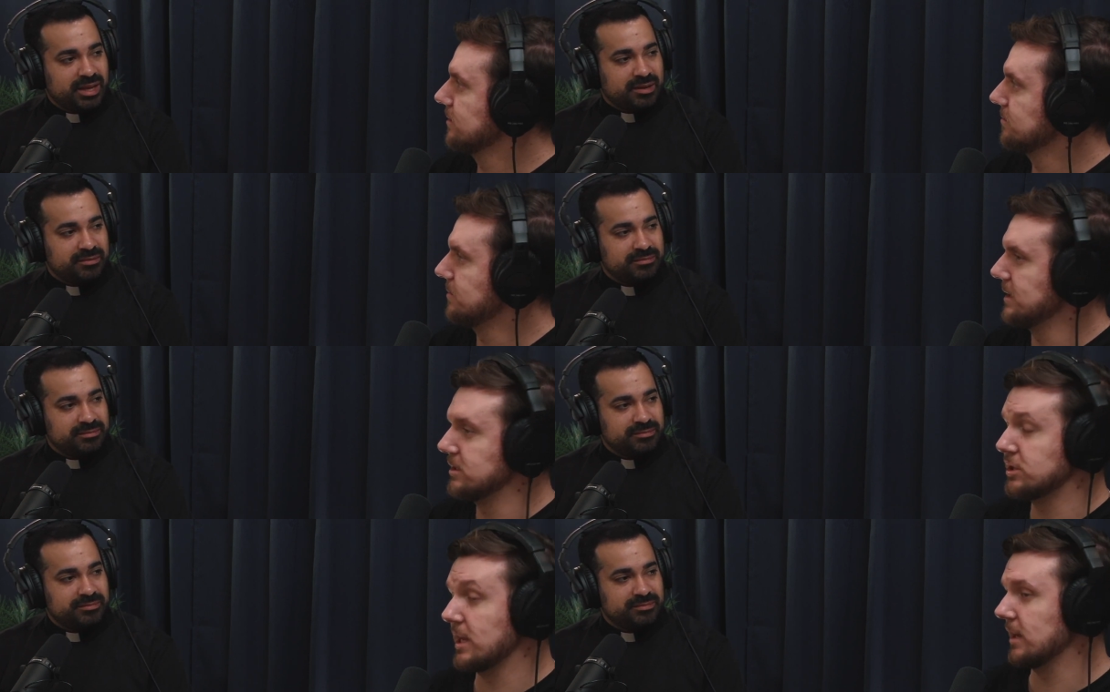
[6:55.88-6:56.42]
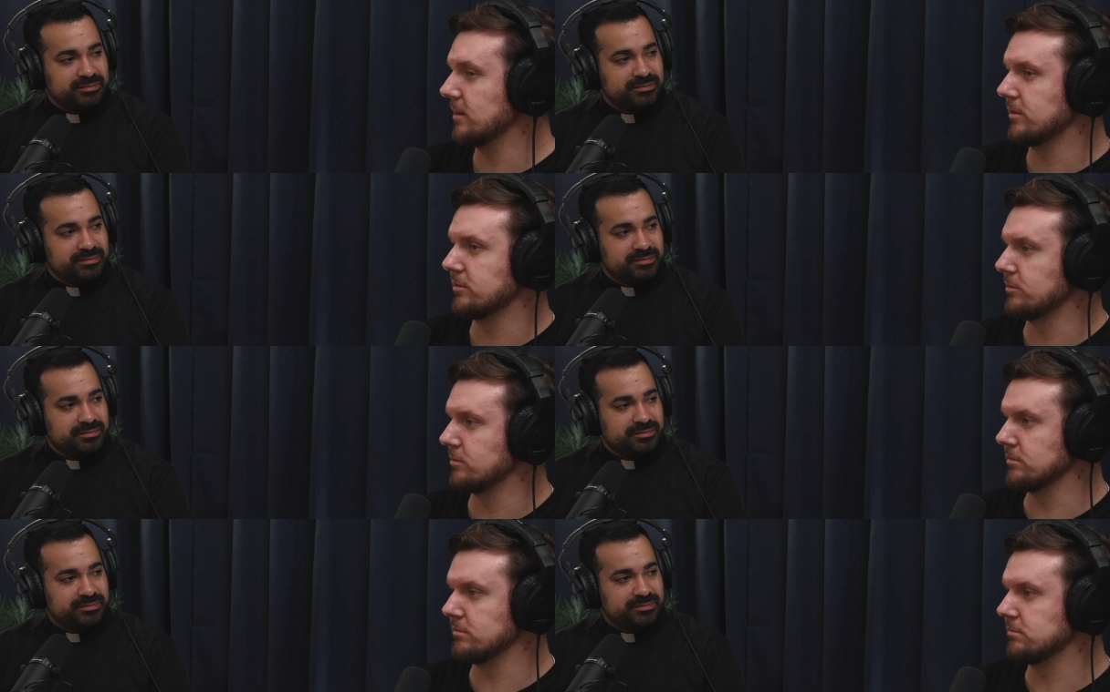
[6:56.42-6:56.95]
Speaker 1: yeah. being channeled
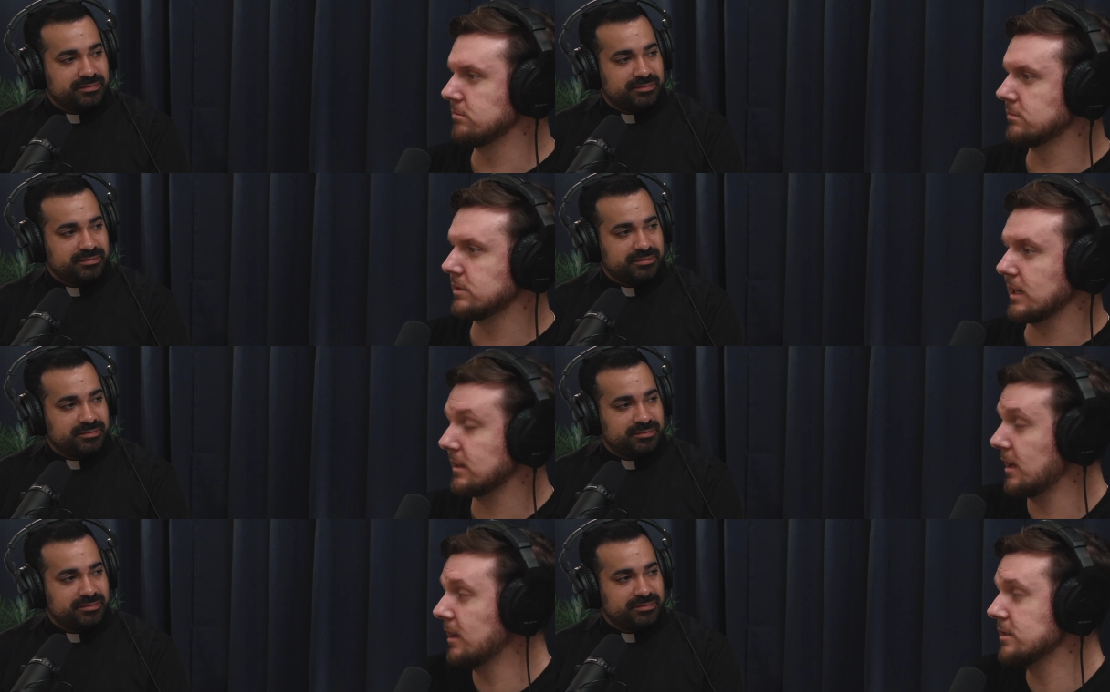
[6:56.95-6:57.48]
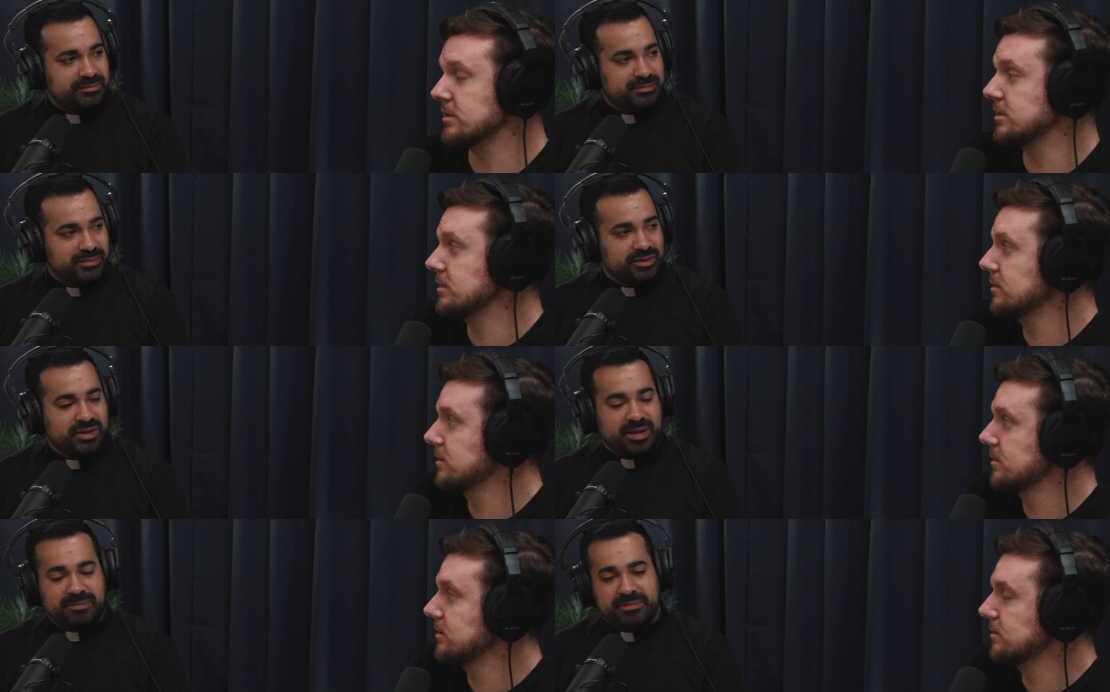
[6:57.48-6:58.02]
through technology.
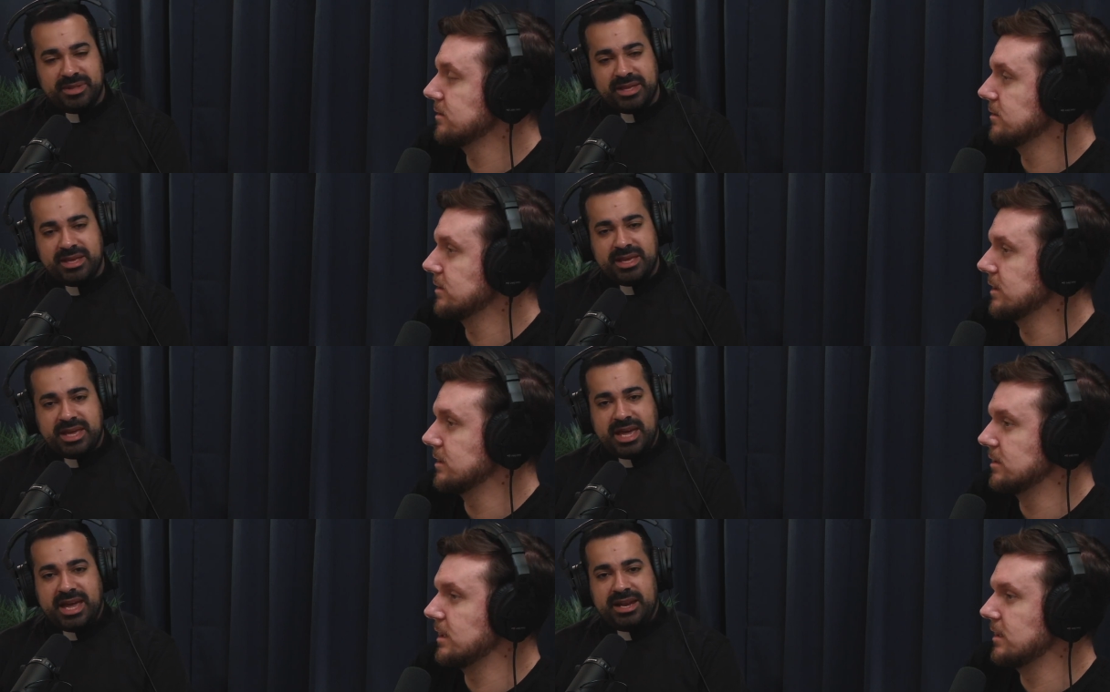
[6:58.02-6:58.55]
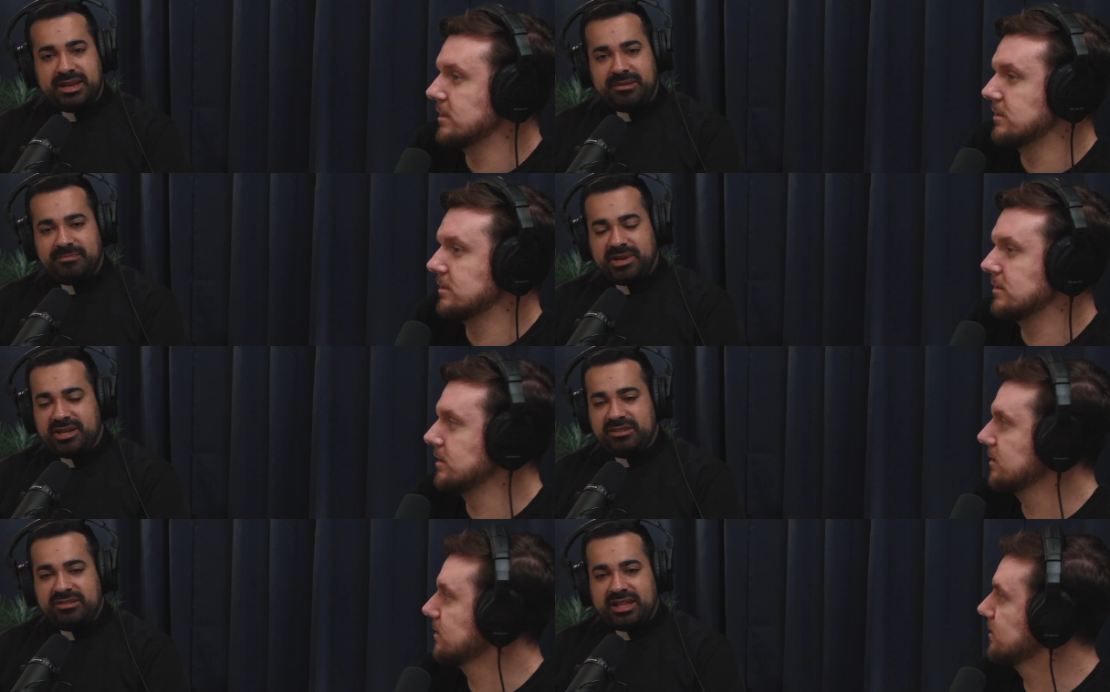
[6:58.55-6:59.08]
Yeah, and,
Speaker 2: and, and
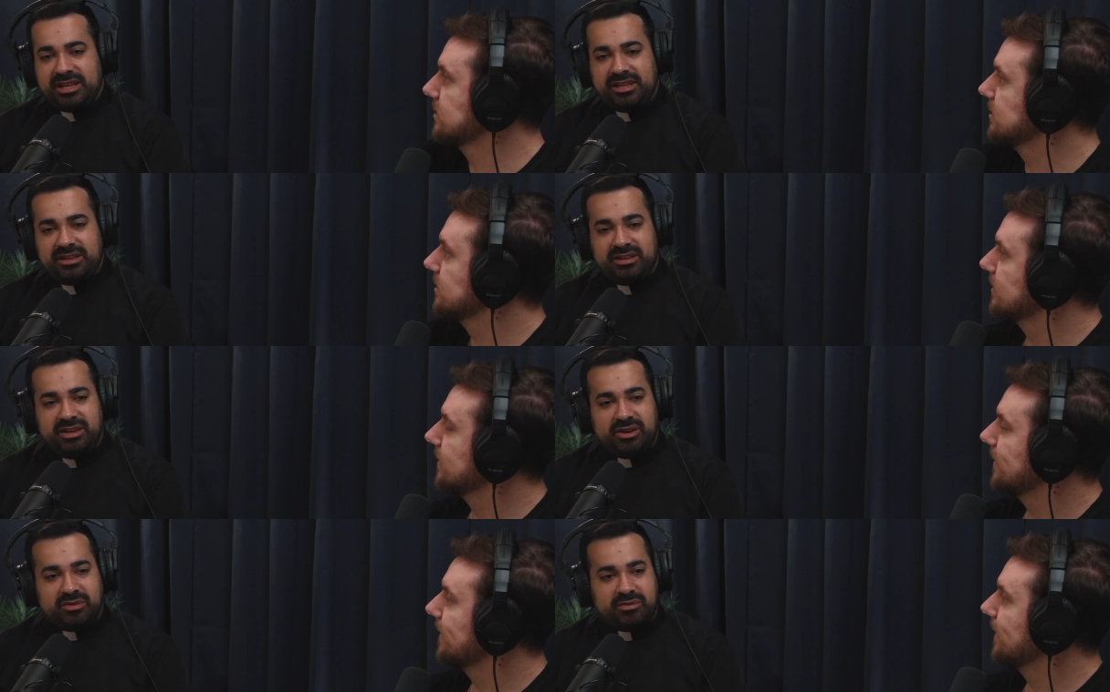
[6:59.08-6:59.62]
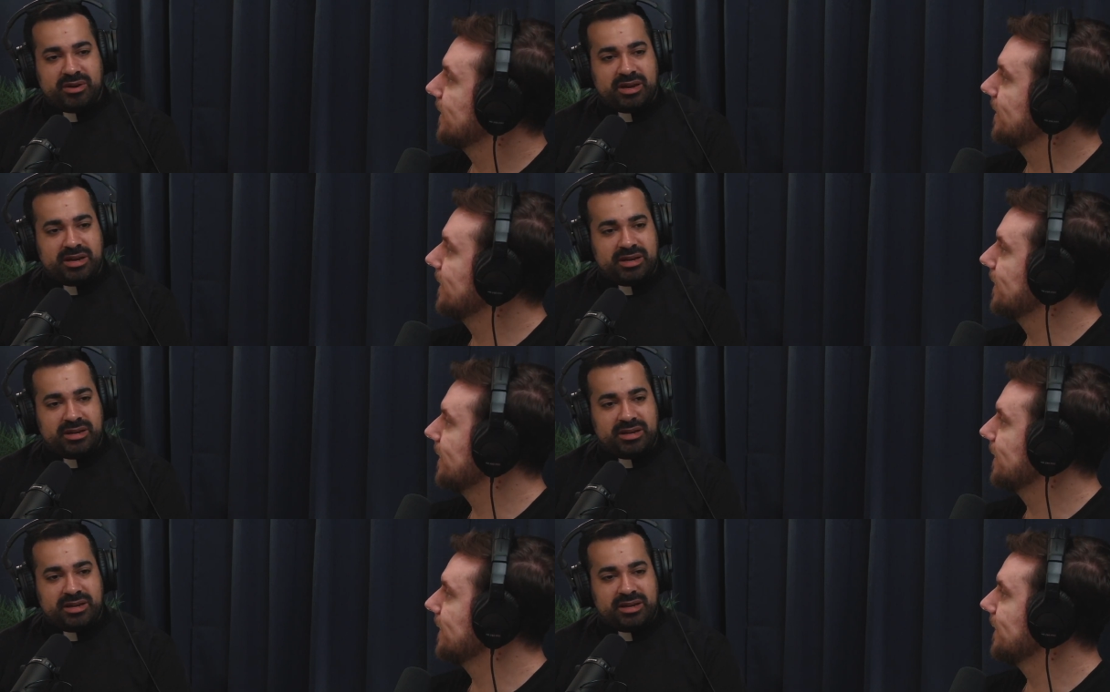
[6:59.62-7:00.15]
because like you know, uh,
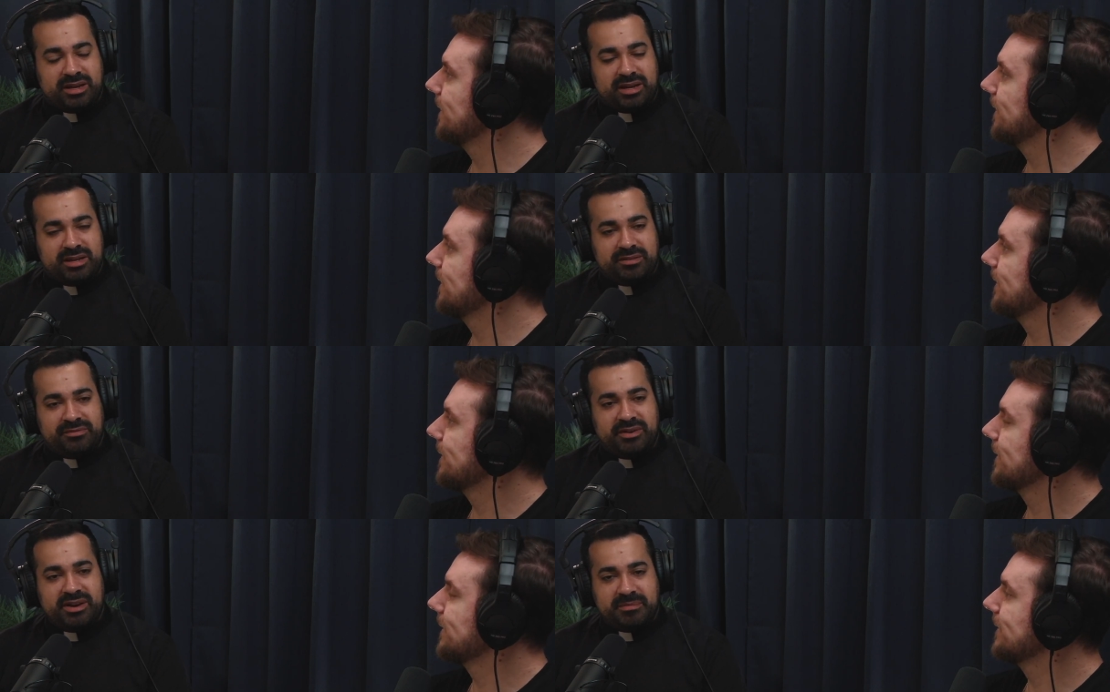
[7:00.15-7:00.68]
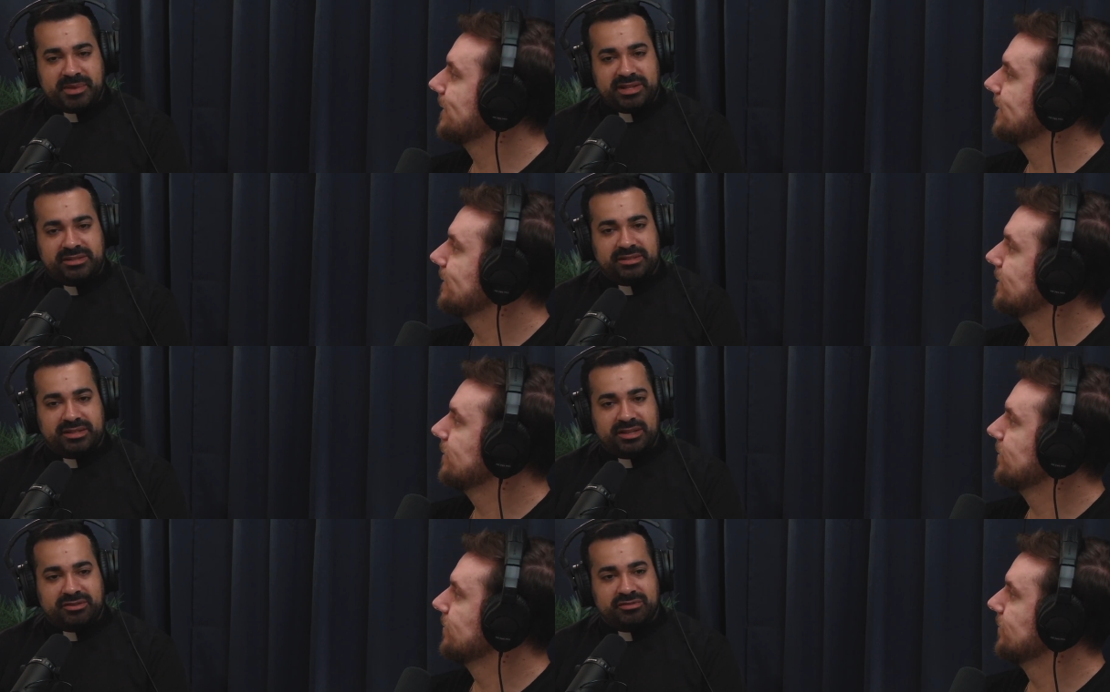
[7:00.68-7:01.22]
uh, fundamentally